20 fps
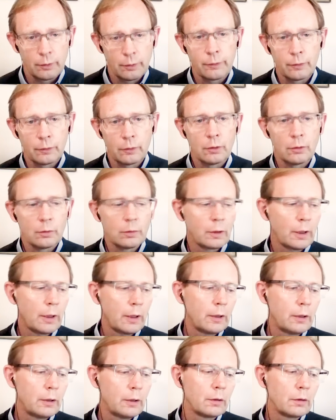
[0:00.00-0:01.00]
this in the
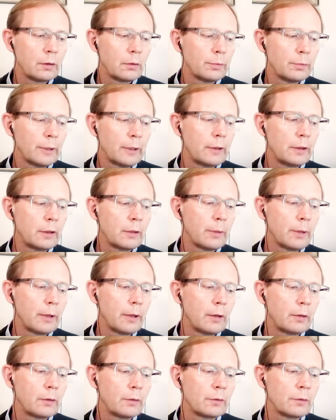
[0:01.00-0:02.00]
UK, complaining
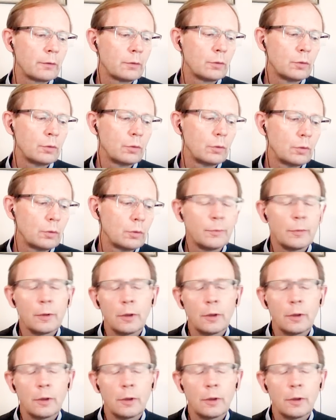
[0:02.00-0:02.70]
about or